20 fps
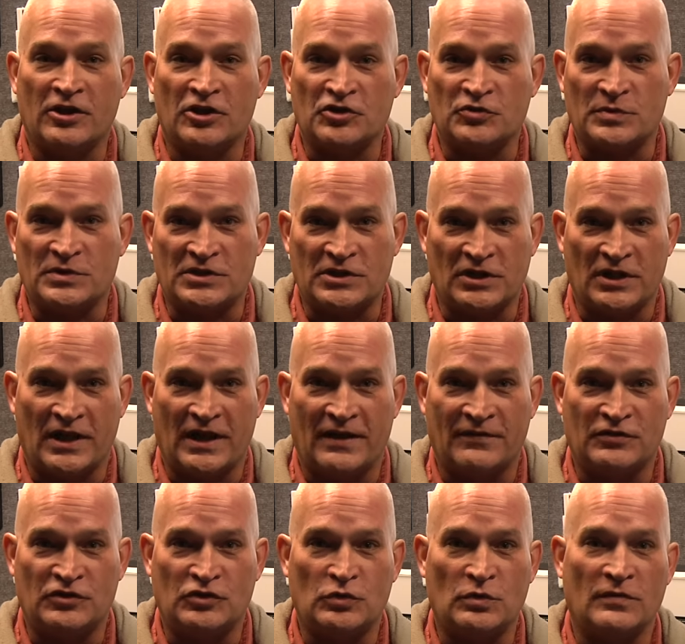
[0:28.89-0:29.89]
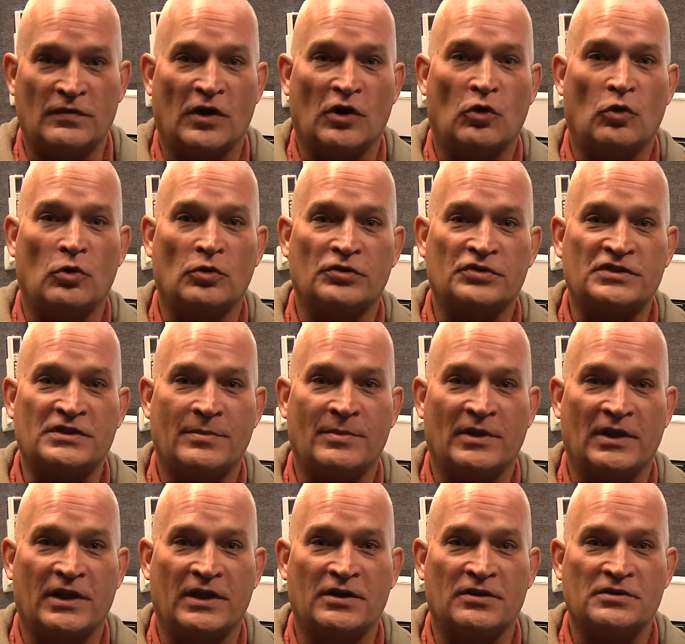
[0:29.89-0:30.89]
Hills, we still have two of our older
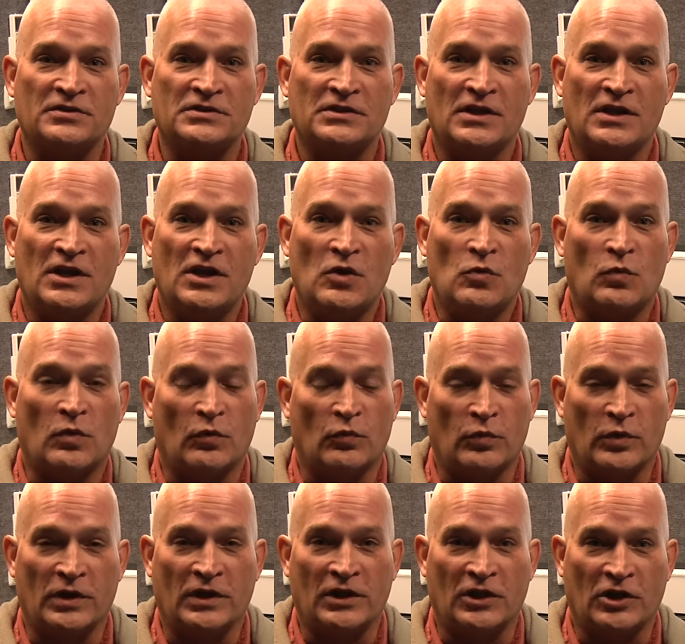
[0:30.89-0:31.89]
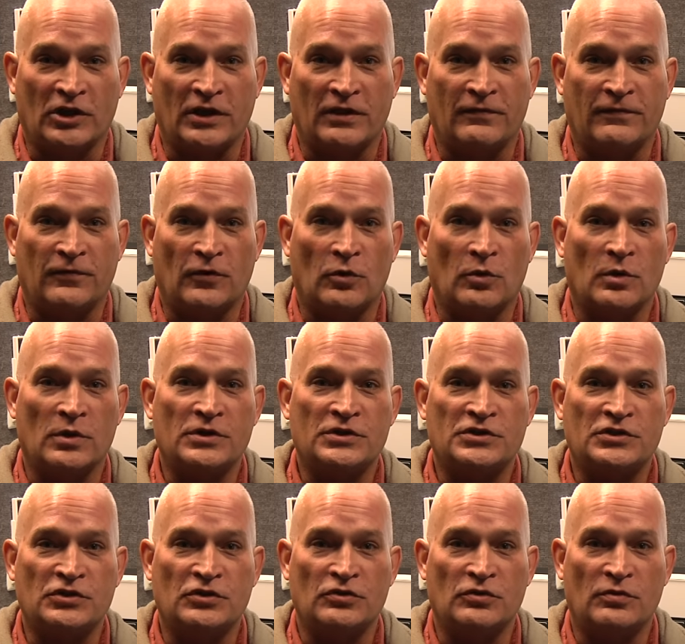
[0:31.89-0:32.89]
simulators. We're really looking forward
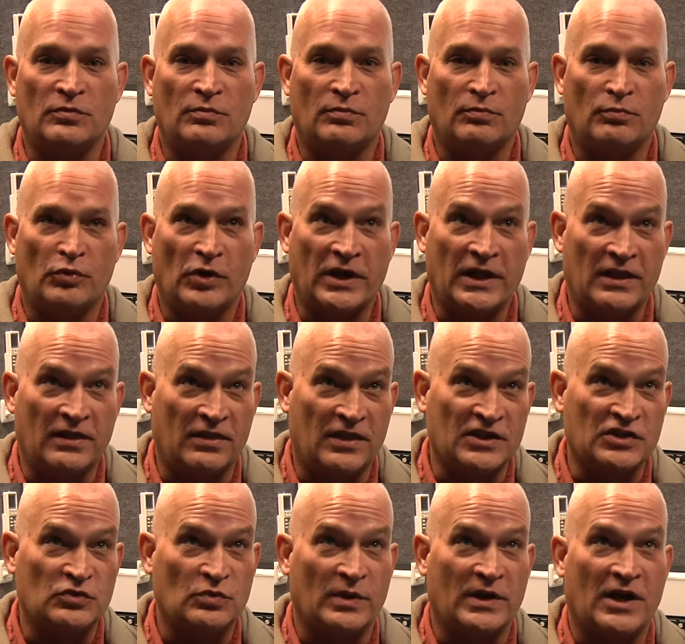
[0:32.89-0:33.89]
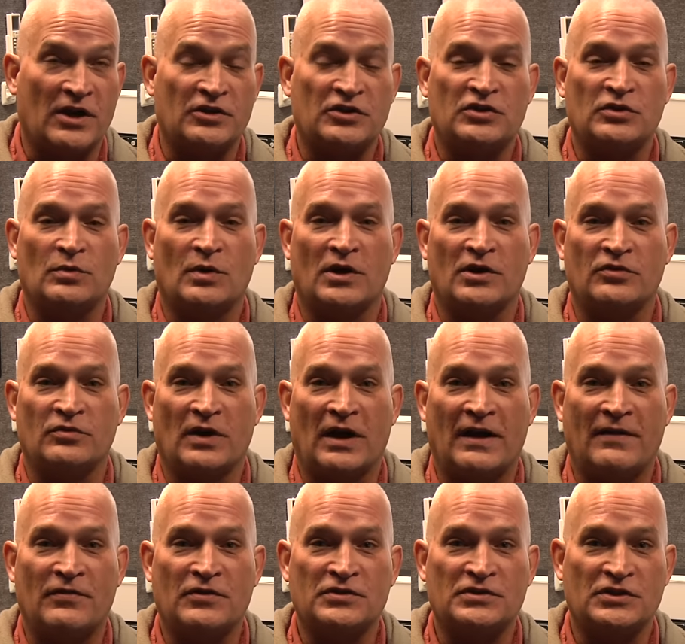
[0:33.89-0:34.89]
to bringing this one out to our
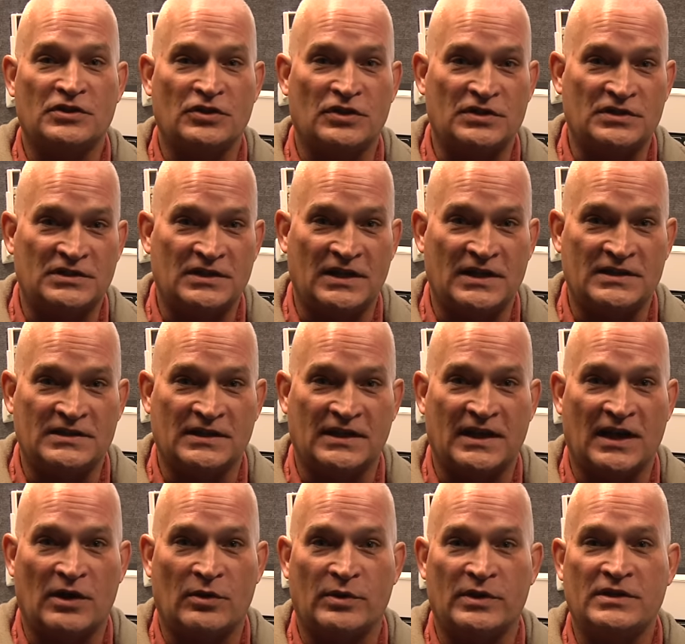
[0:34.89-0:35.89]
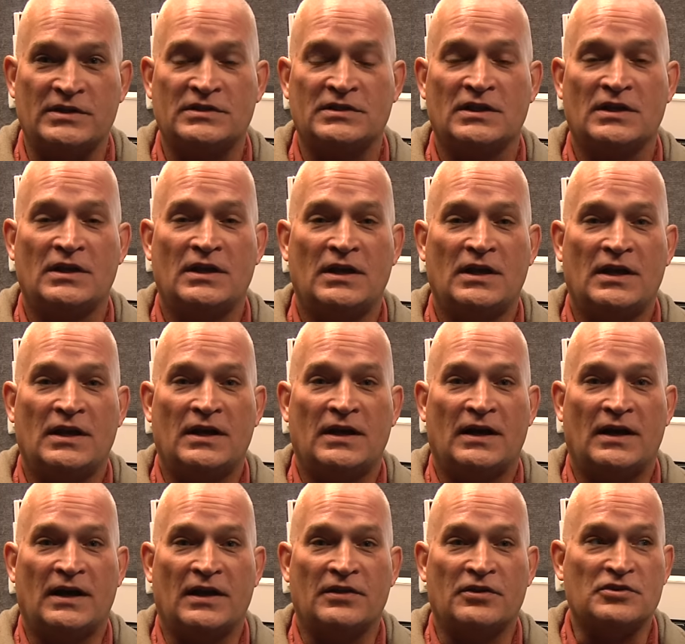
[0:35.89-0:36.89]
drivers and to the cities and counties.
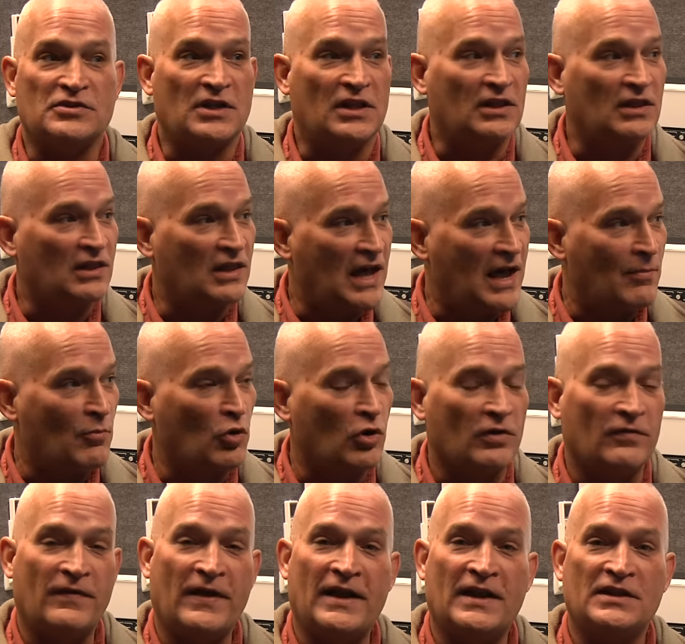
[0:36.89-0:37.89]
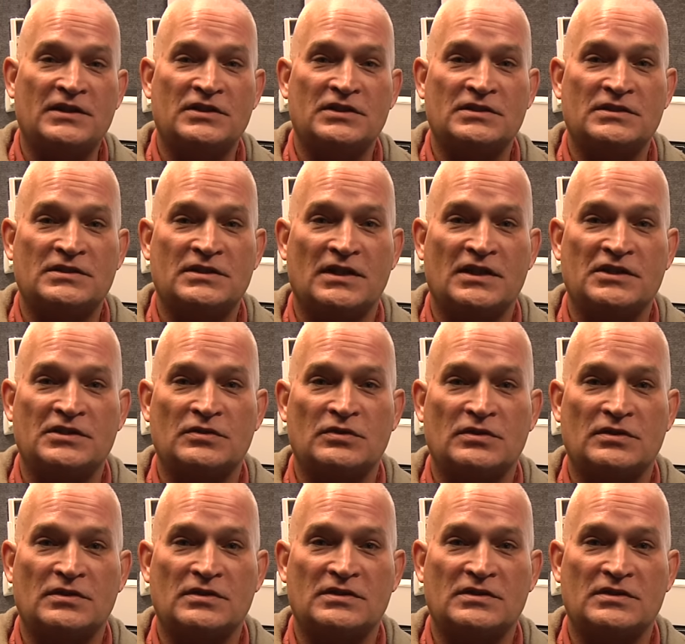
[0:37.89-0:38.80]
Uh, there's a lot more advantages to this